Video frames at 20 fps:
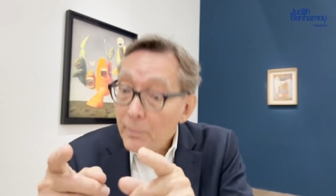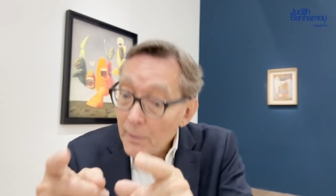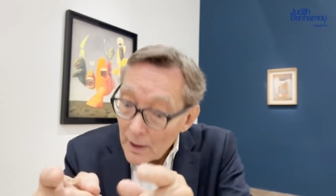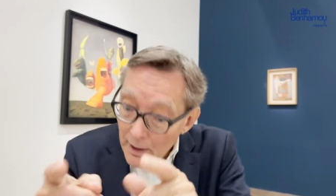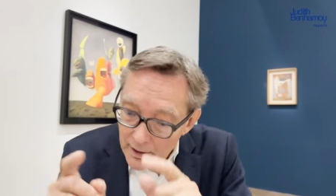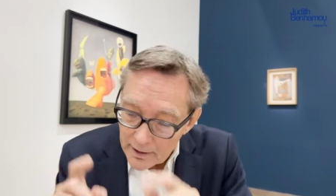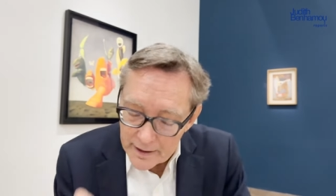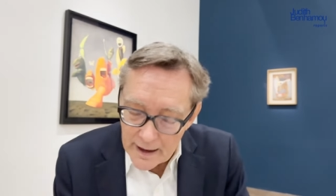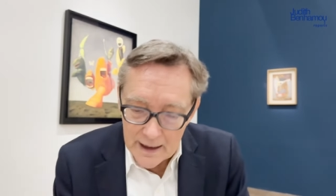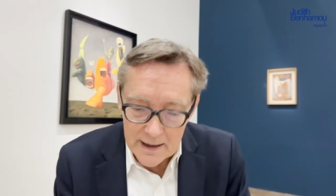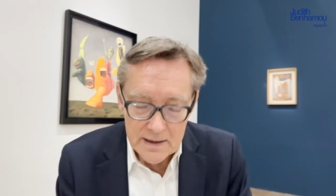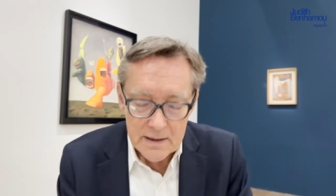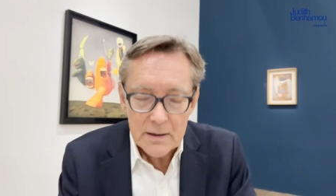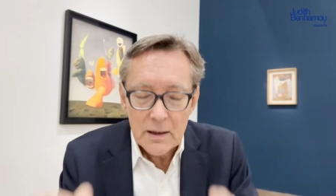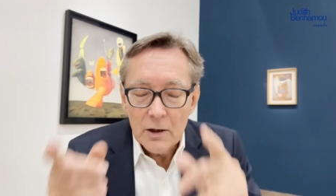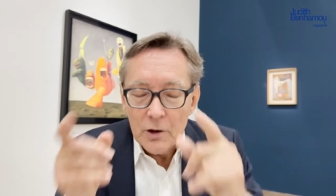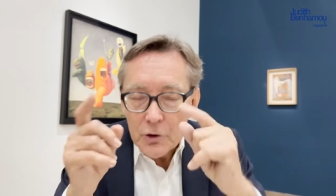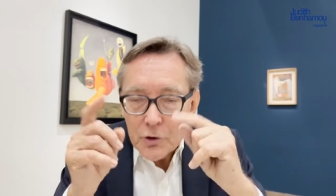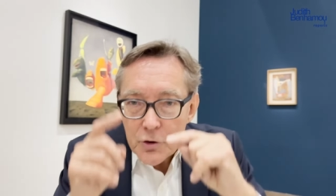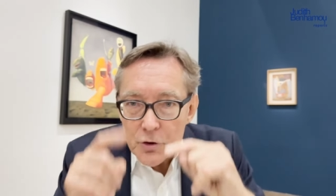that. Yes,
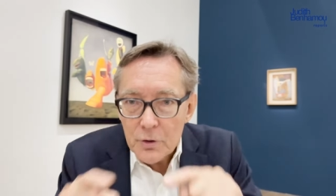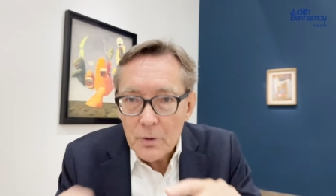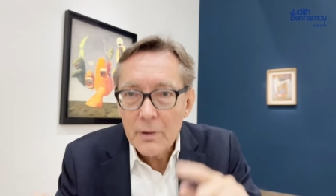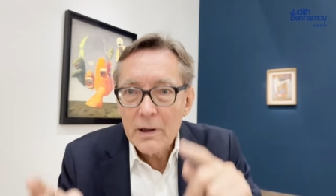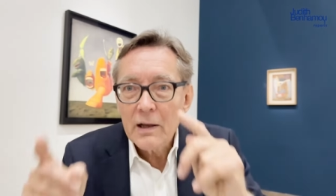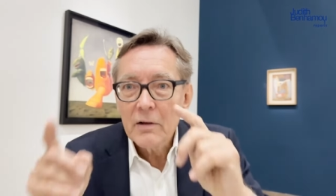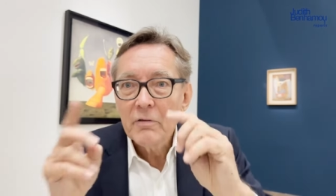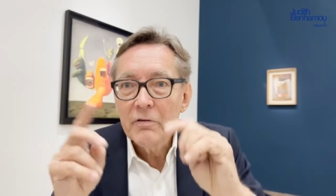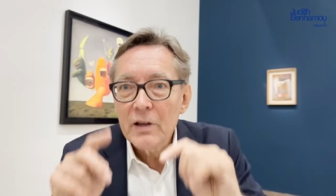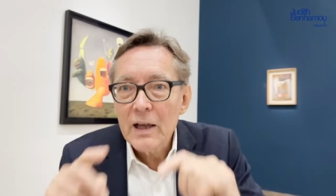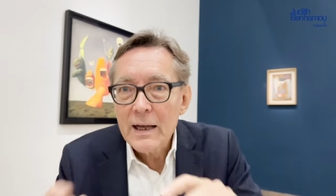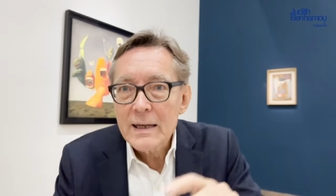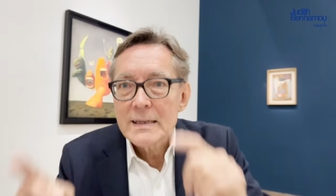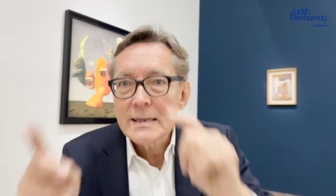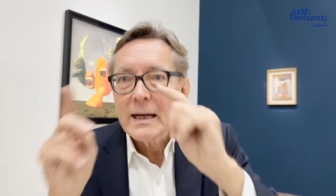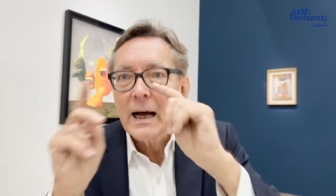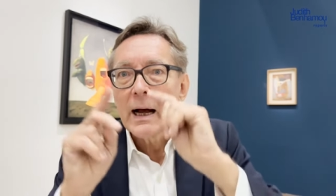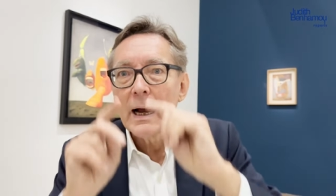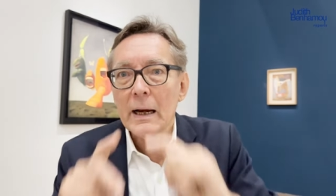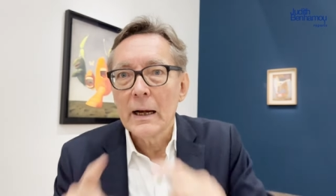during the
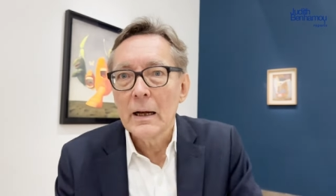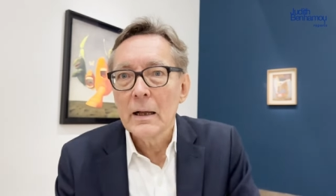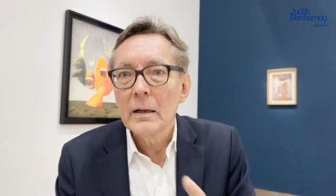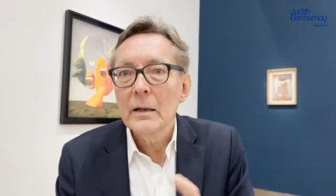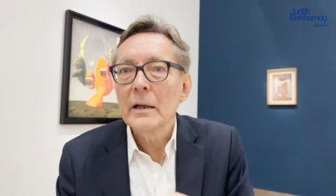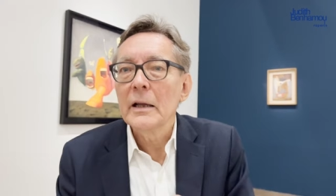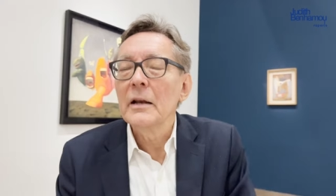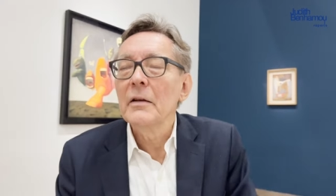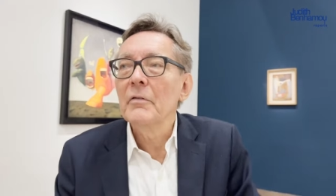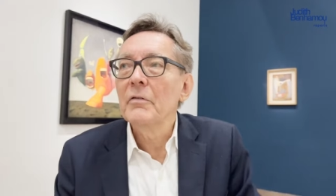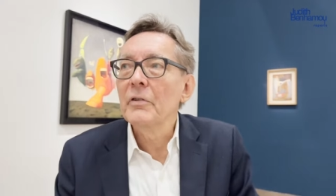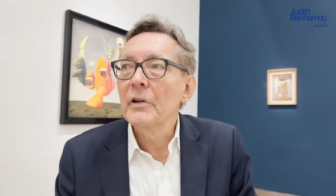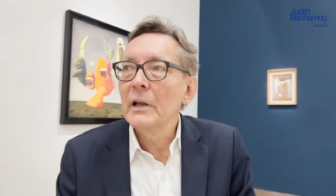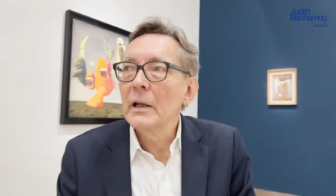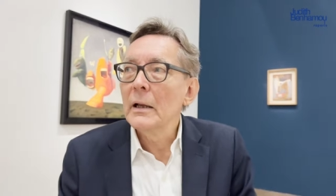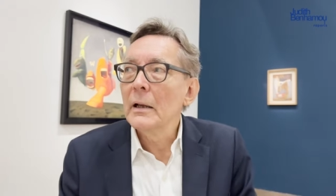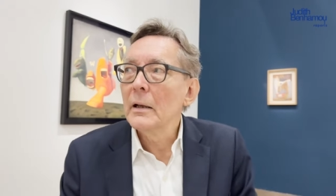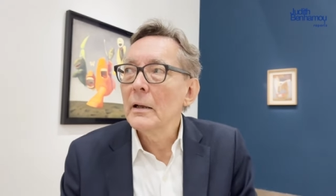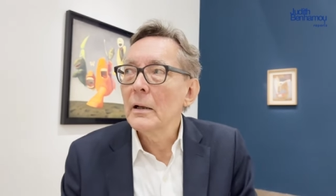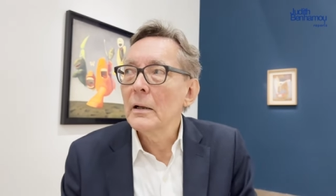exile in
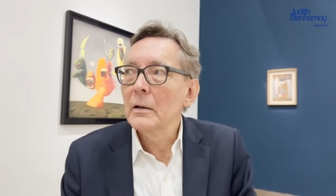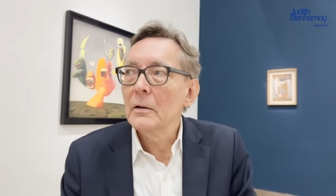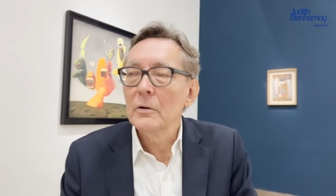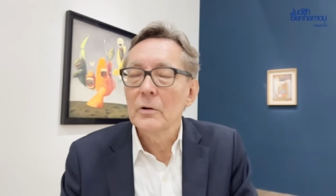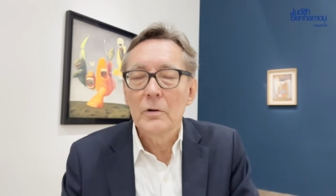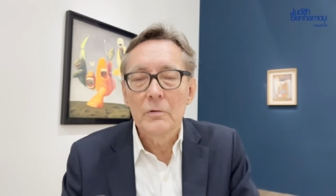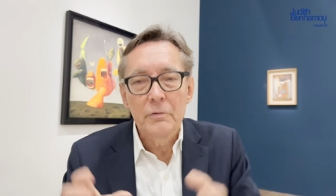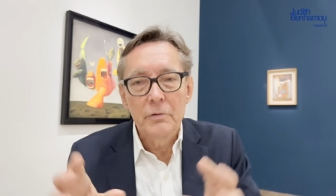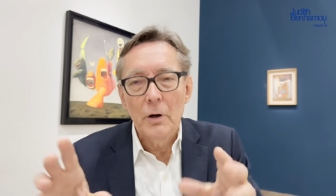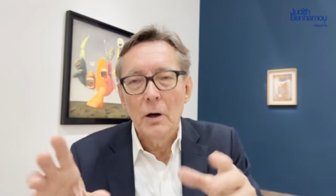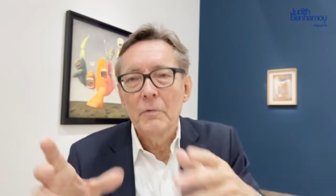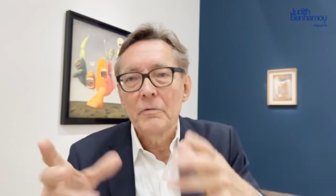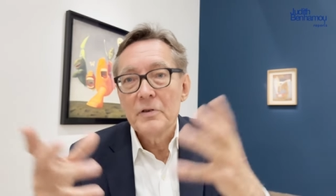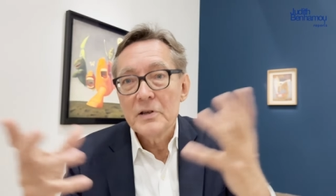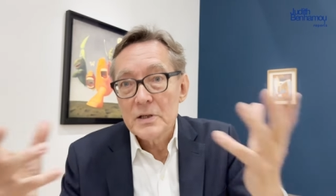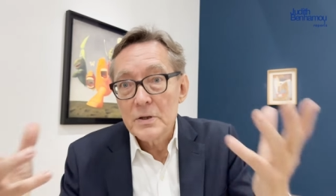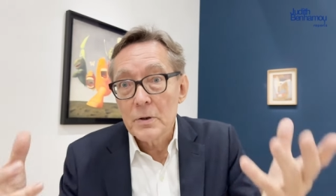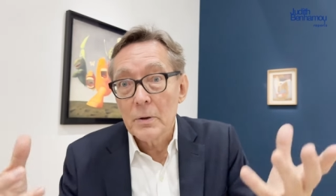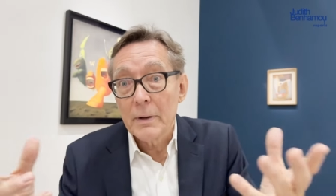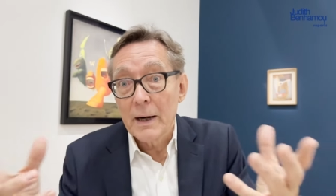the uh, of the
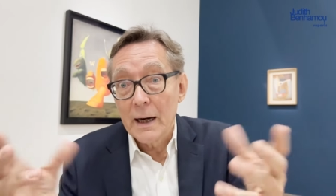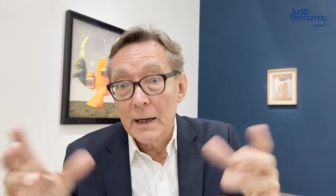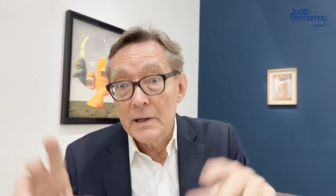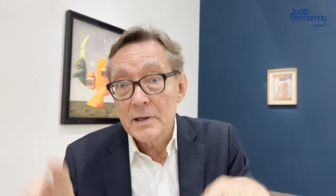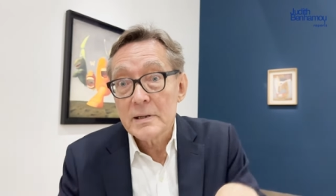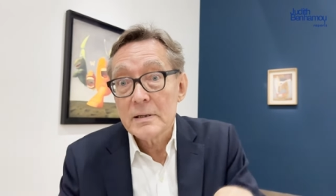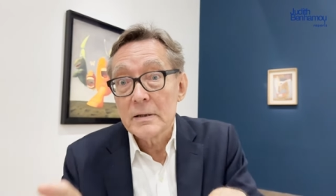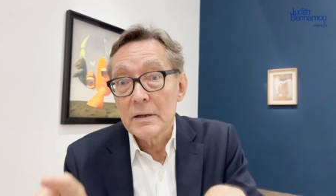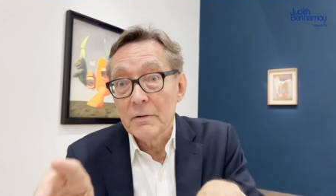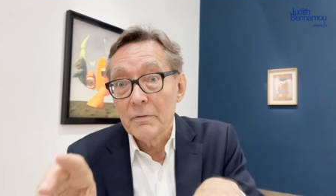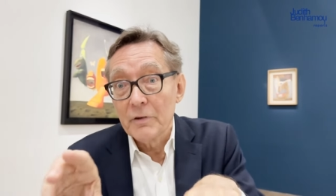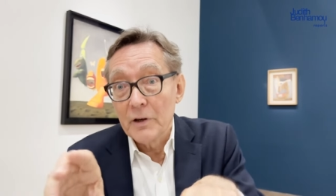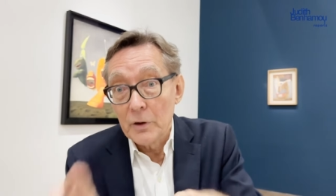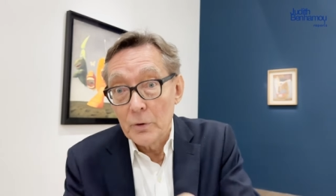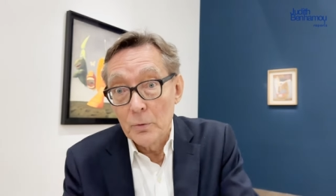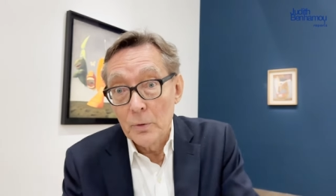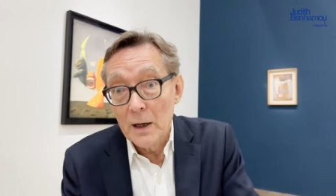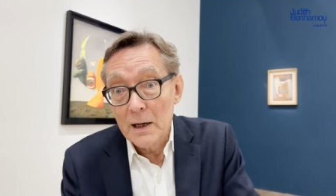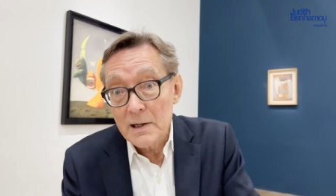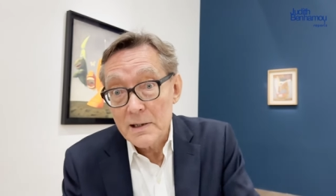surrealists in the
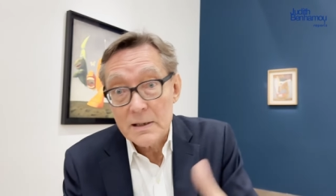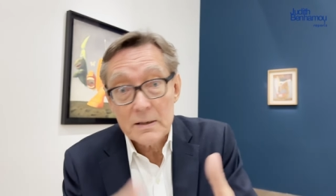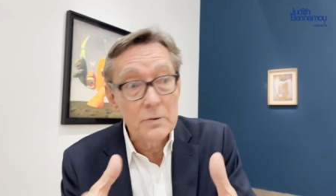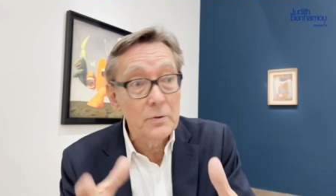U.S.